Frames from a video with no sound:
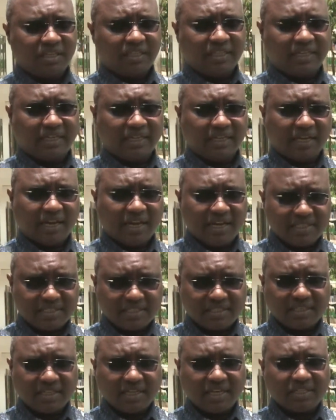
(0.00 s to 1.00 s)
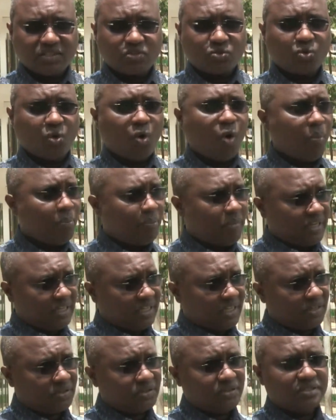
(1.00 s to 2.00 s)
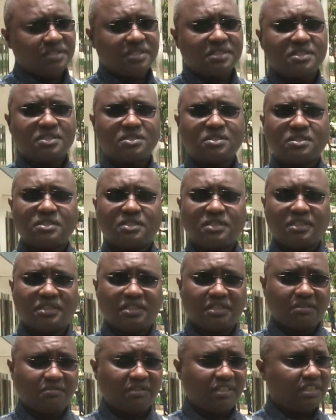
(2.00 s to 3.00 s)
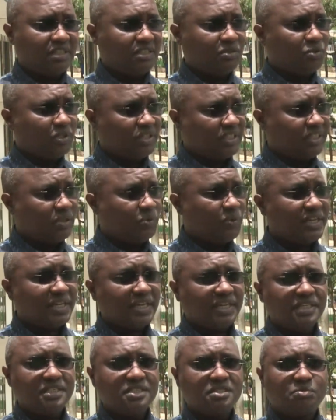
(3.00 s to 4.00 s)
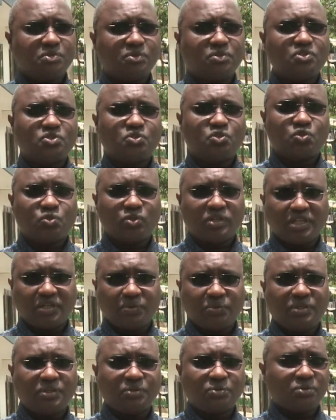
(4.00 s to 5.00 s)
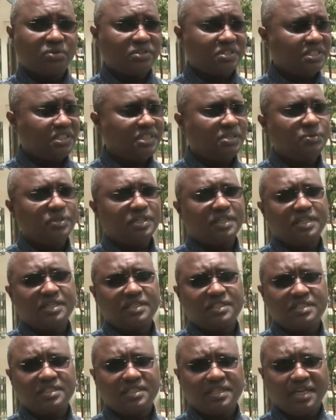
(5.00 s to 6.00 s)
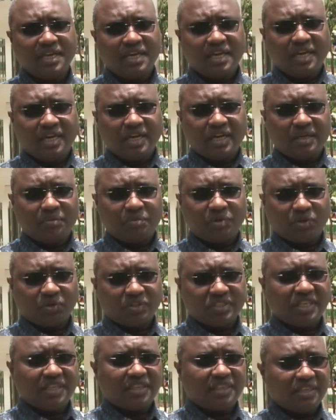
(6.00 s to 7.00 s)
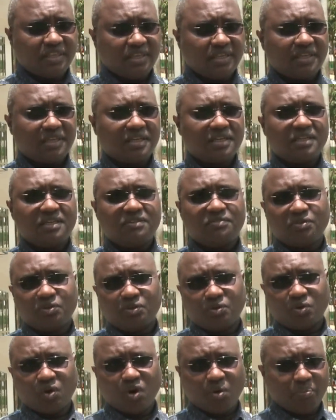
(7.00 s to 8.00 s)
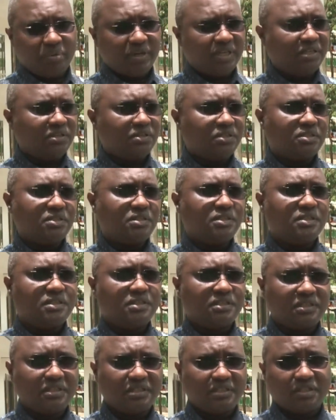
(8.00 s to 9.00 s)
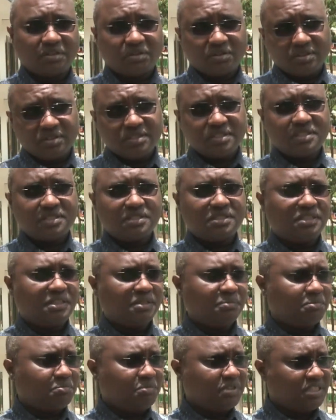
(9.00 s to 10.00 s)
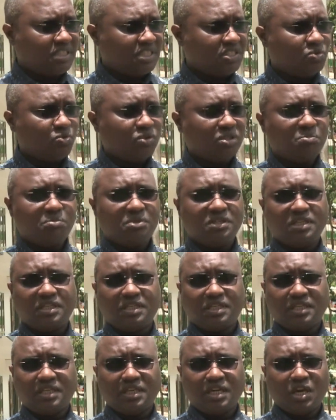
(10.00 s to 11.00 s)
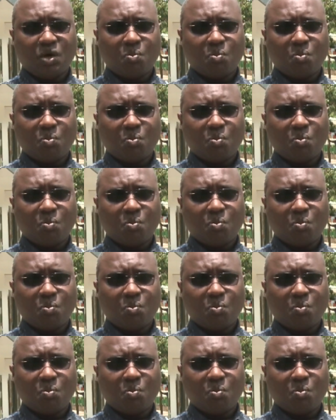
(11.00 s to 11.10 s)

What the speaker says: They are asking us to open the roads even during the weekends, because usually we close in the weekends, because they think if you open the roads, the business will be